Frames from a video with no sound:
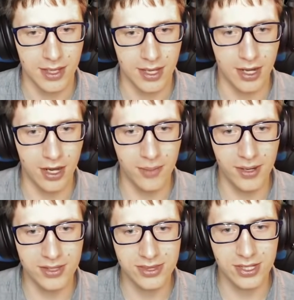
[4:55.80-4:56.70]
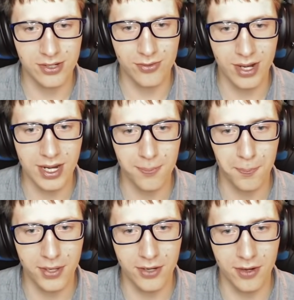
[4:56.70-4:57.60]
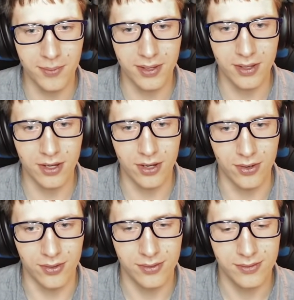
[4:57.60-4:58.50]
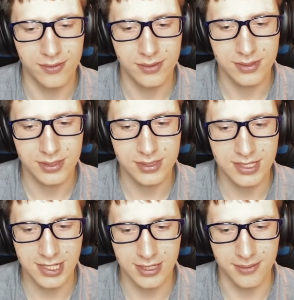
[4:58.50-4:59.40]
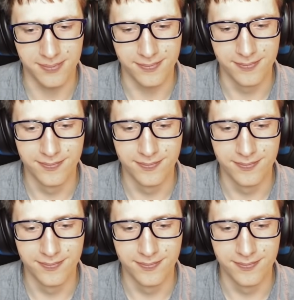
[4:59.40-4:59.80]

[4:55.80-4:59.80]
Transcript: How about the Great Pyramid? Oh, damn.